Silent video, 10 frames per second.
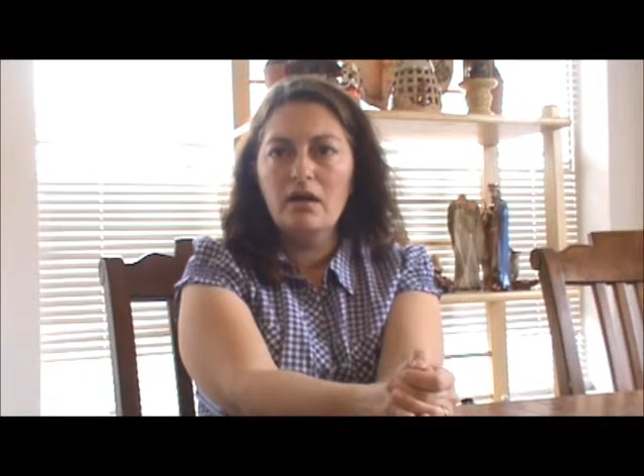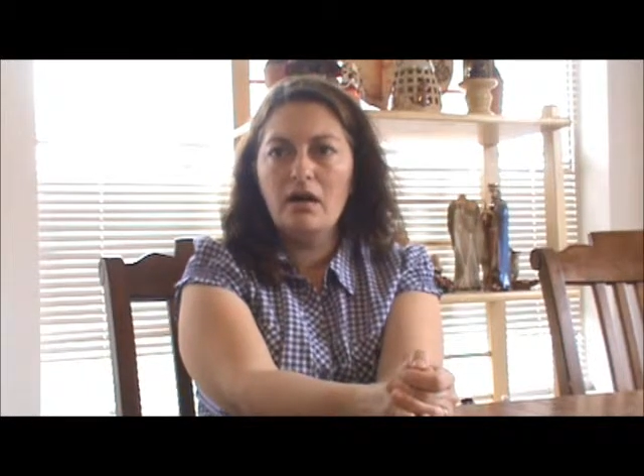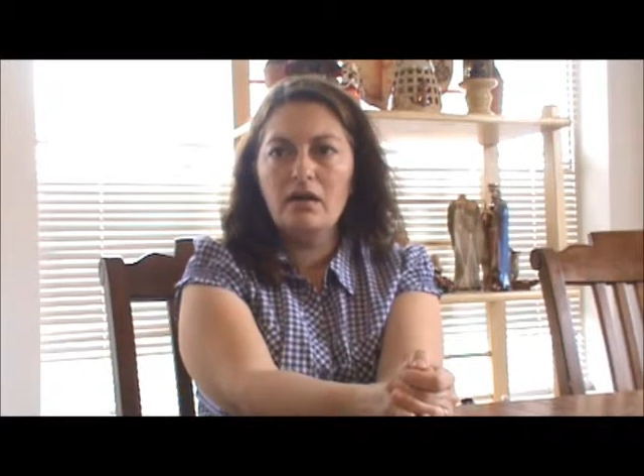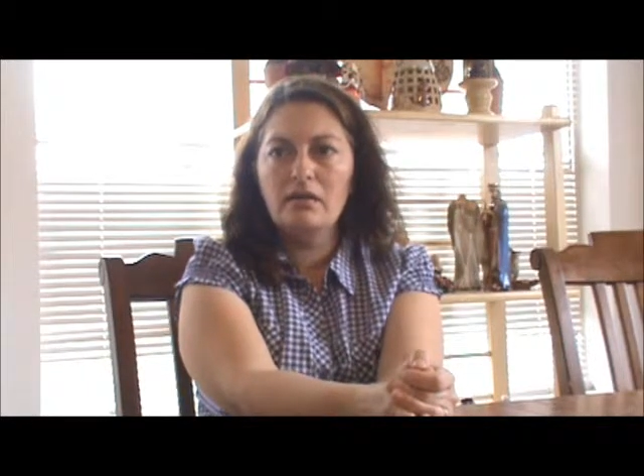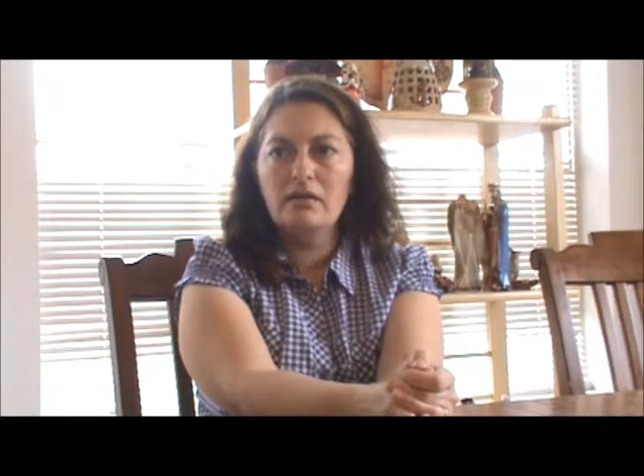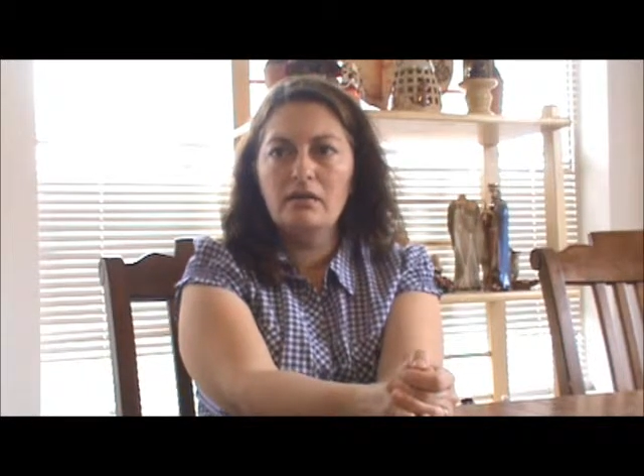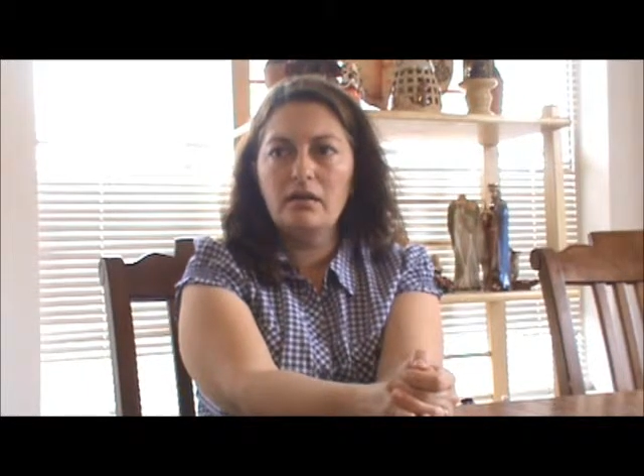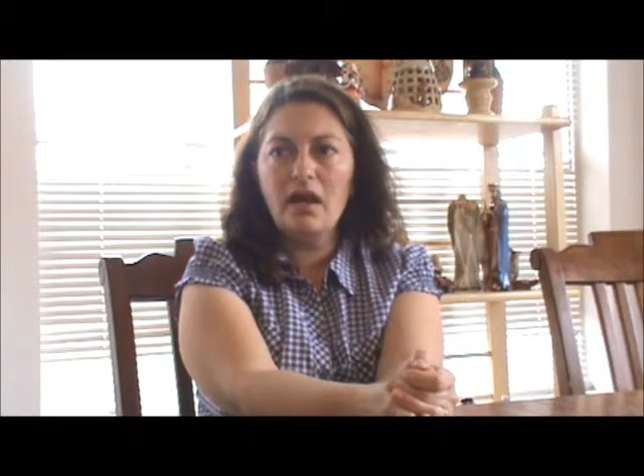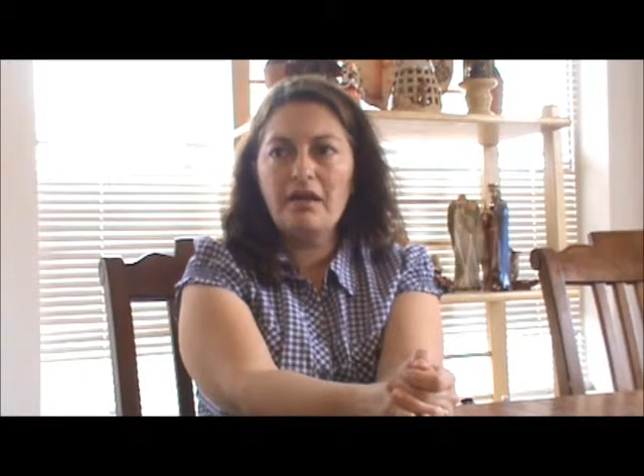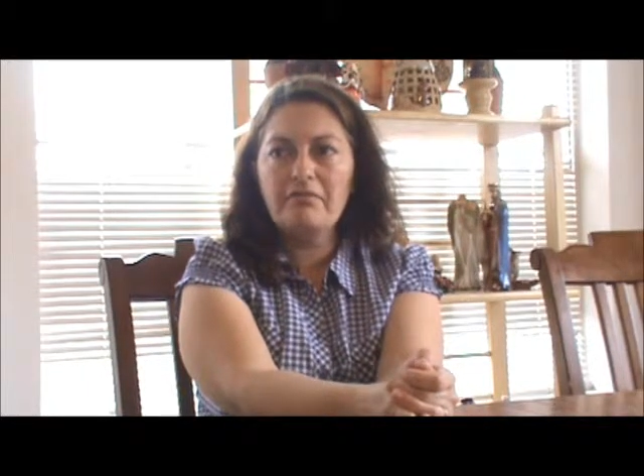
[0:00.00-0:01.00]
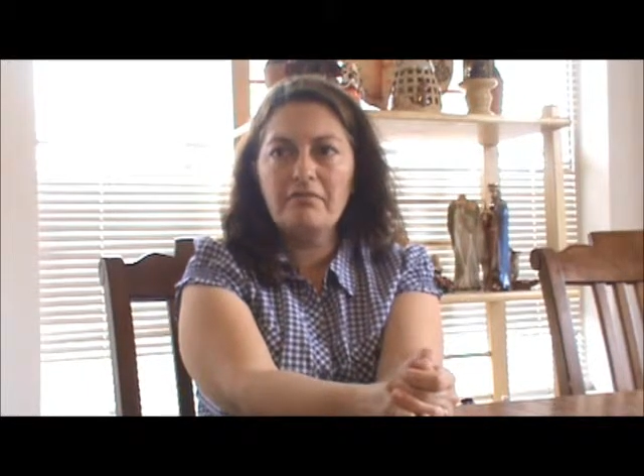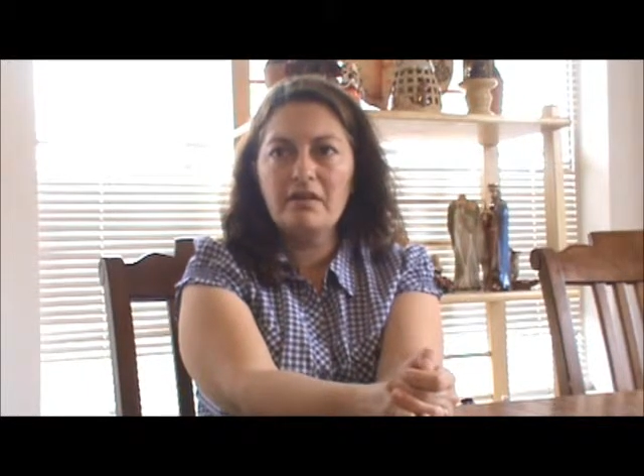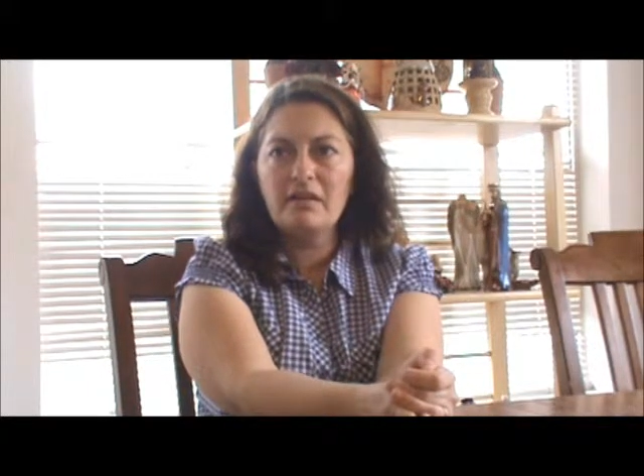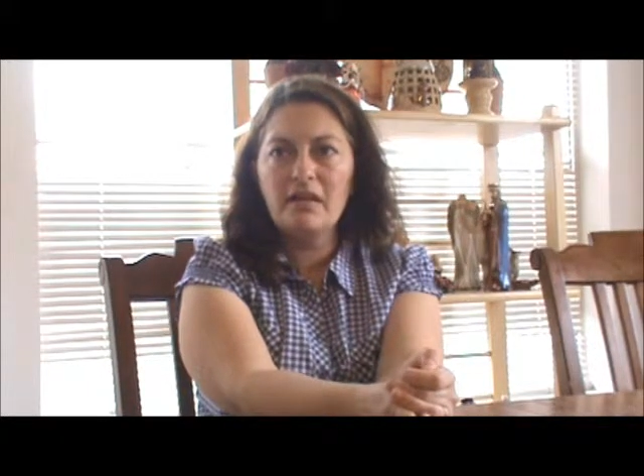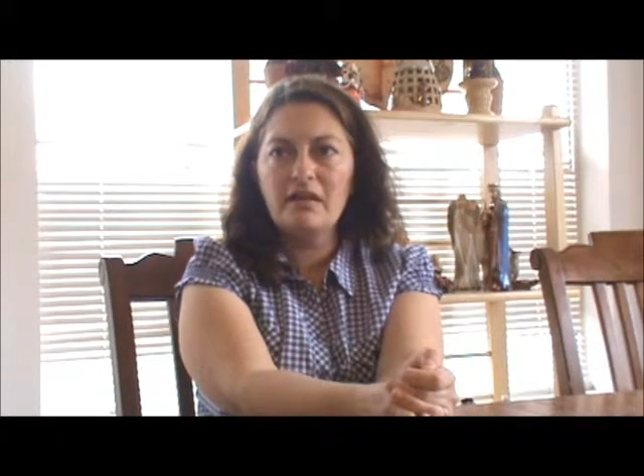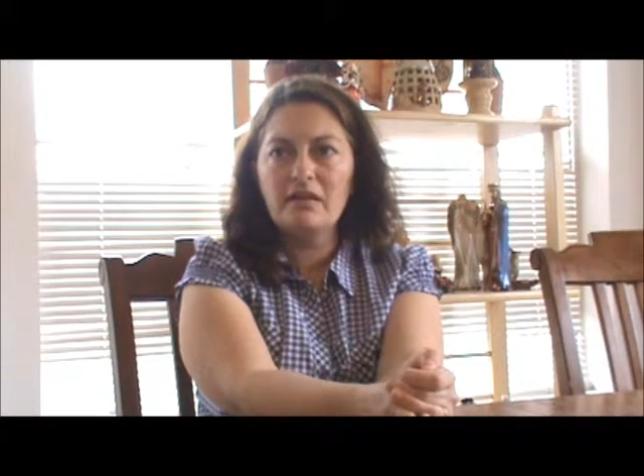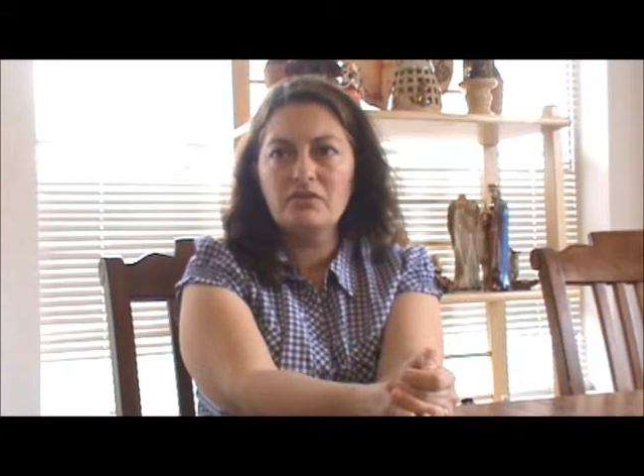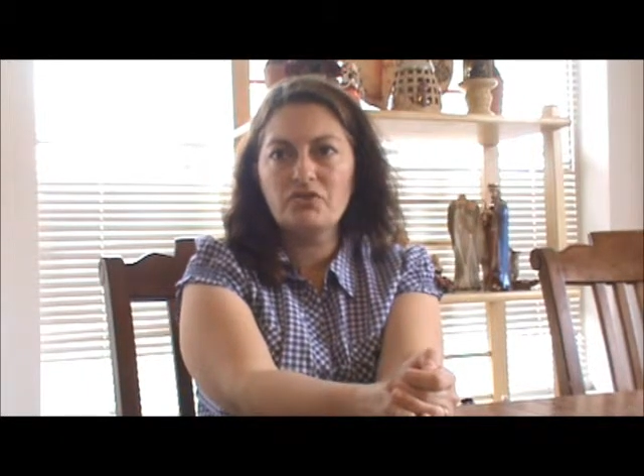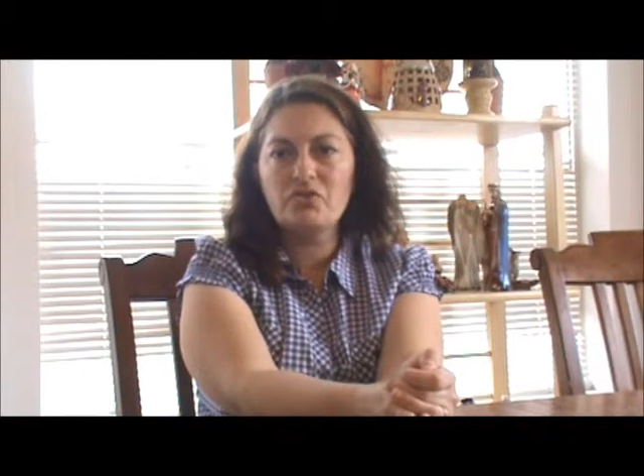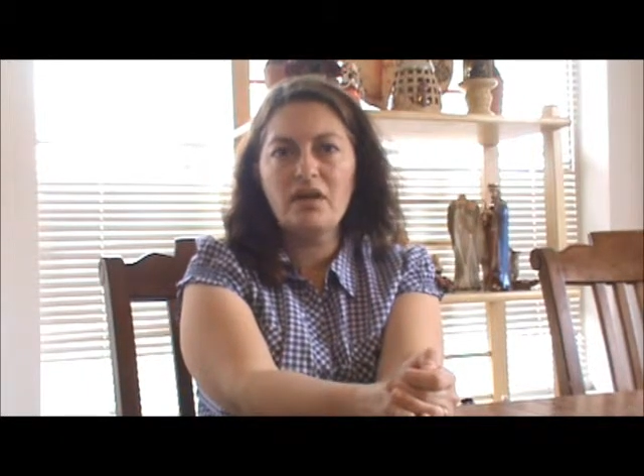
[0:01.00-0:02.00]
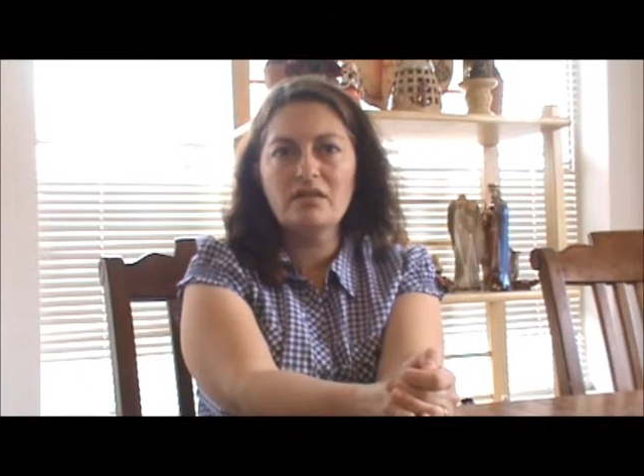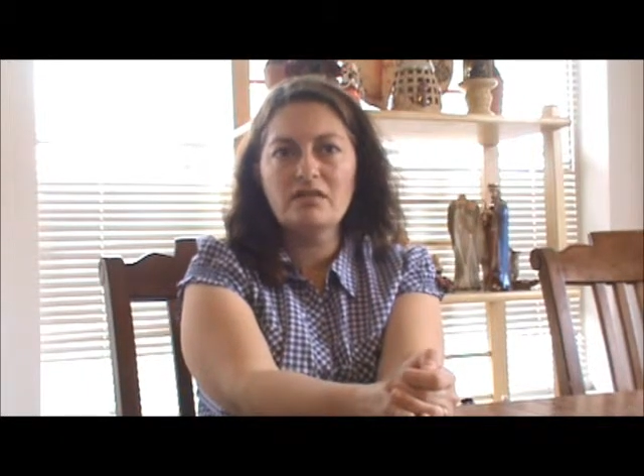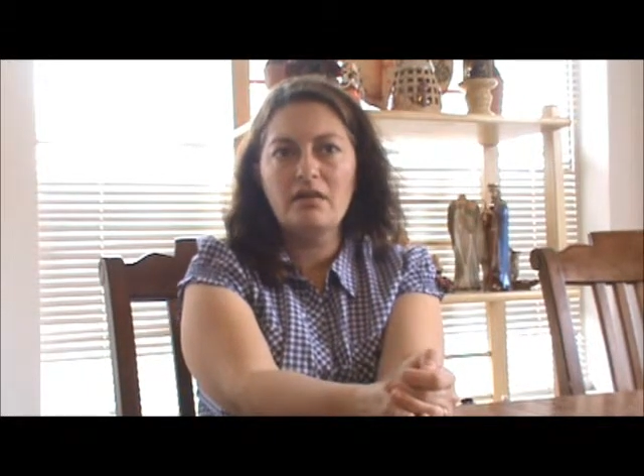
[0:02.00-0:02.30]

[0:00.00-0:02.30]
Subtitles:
I feel like stress.